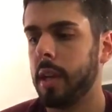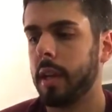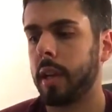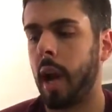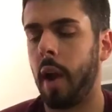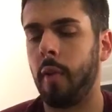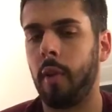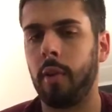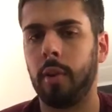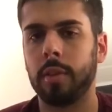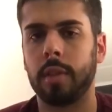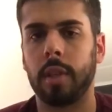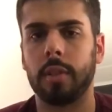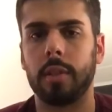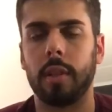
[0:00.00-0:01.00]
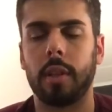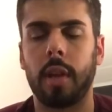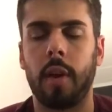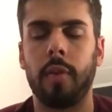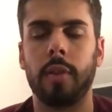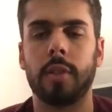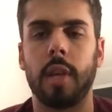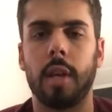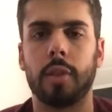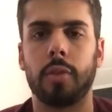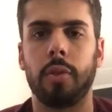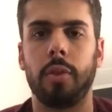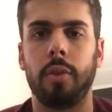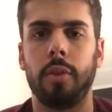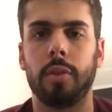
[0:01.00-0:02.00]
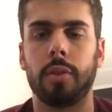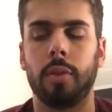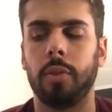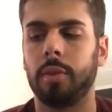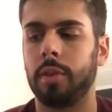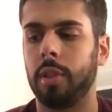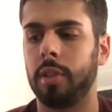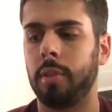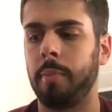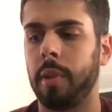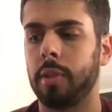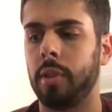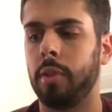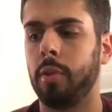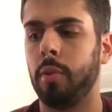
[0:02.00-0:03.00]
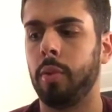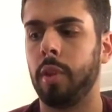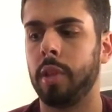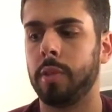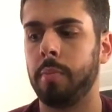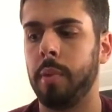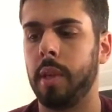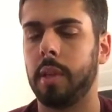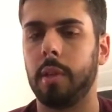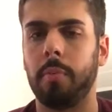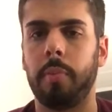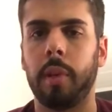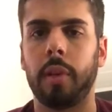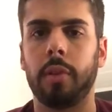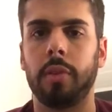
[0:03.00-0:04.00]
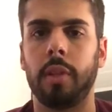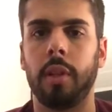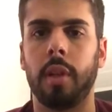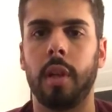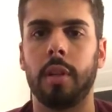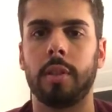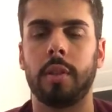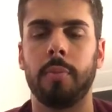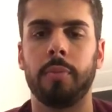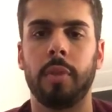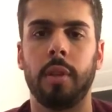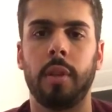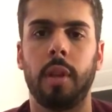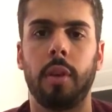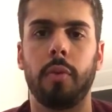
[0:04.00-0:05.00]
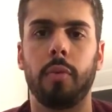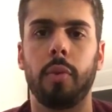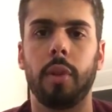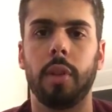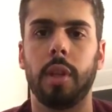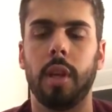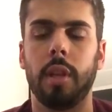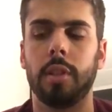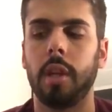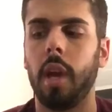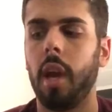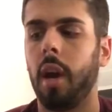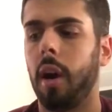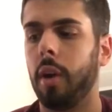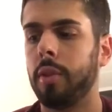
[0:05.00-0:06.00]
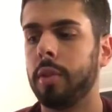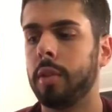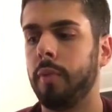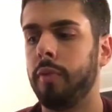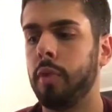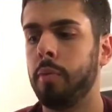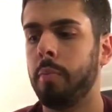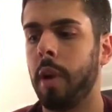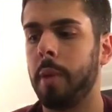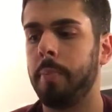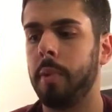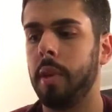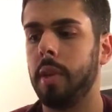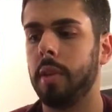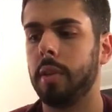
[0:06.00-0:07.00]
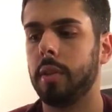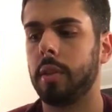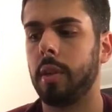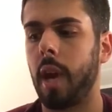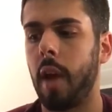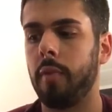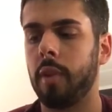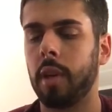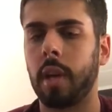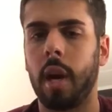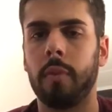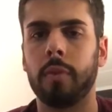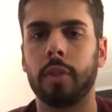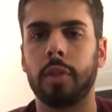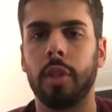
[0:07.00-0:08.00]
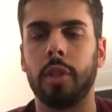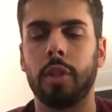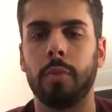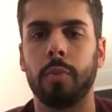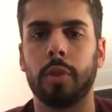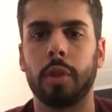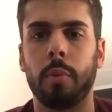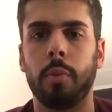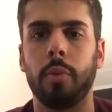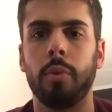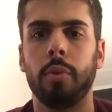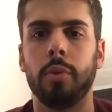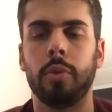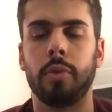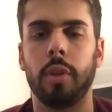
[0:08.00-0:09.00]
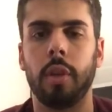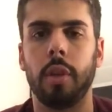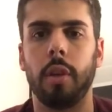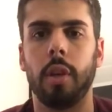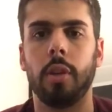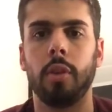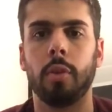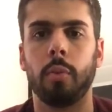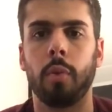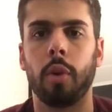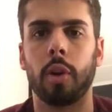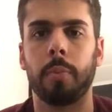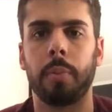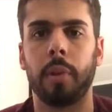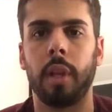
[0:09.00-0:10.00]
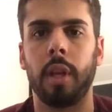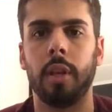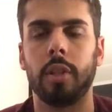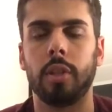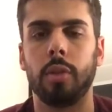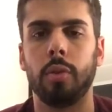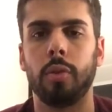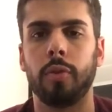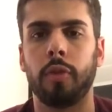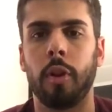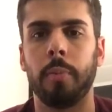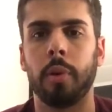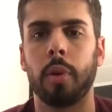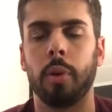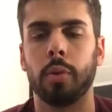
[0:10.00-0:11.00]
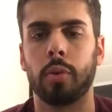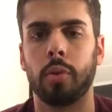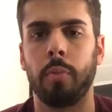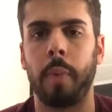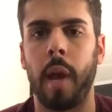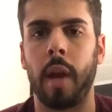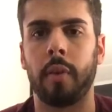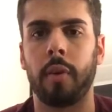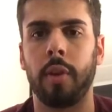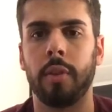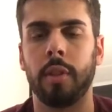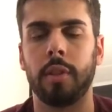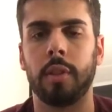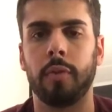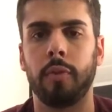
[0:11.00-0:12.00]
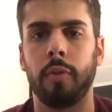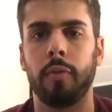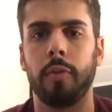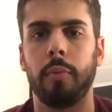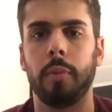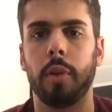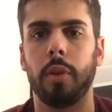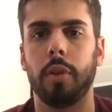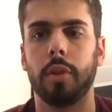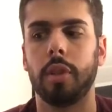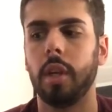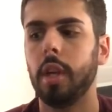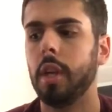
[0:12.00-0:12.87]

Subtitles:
Chiron's asteroid in our solar system has to do with us making a bigger deal out of something than it really is. Others of you might be having a conversation with someone who's in your workplace, who's from a cultural background that's different from yours.